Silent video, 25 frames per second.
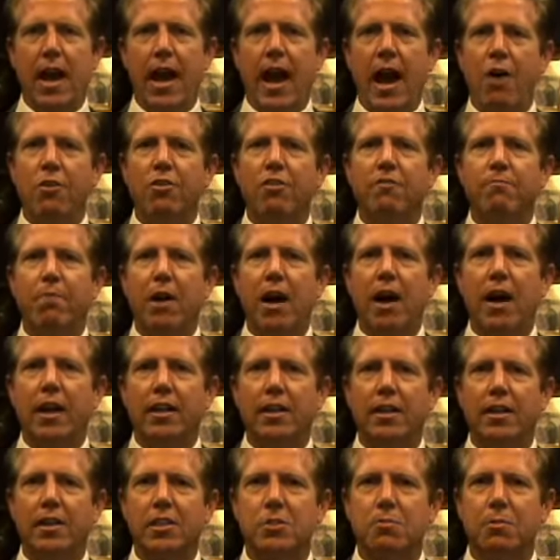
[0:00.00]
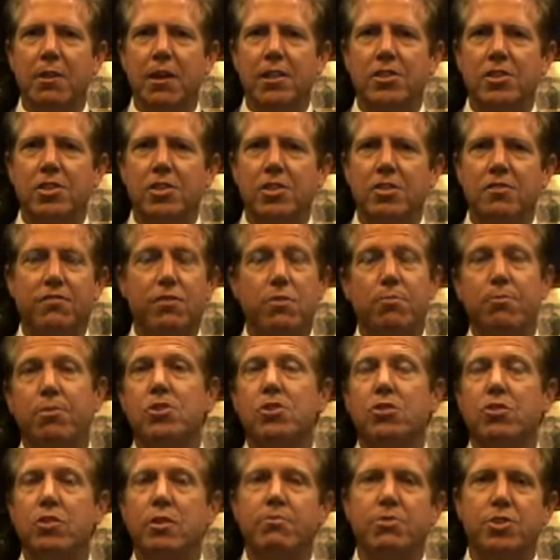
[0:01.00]
out-of-pocket expenses for
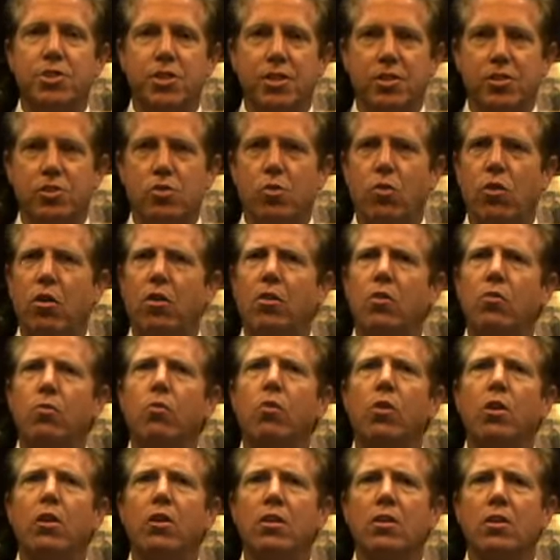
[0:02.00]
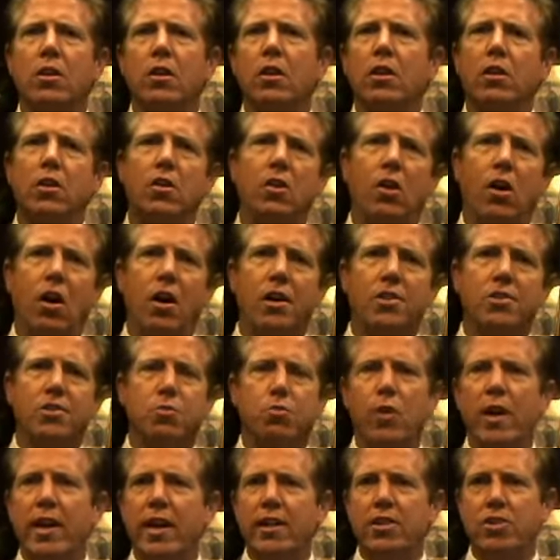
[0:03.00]
prescriptions or work loss,
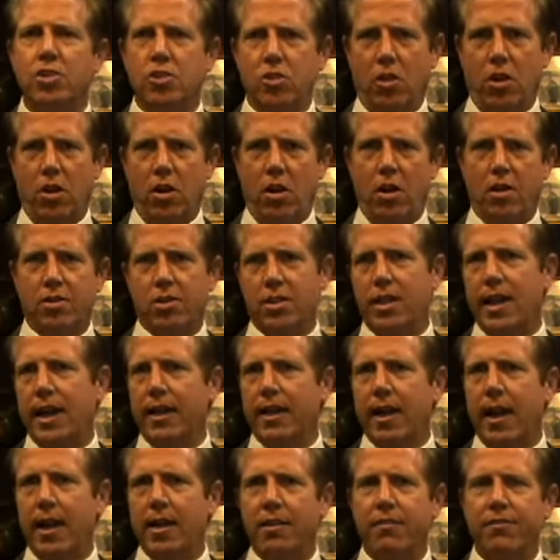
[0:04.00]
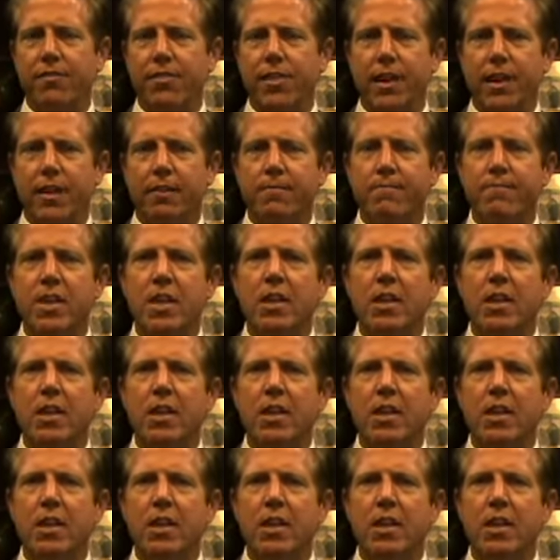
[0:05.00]
wage loss, that kind of thing.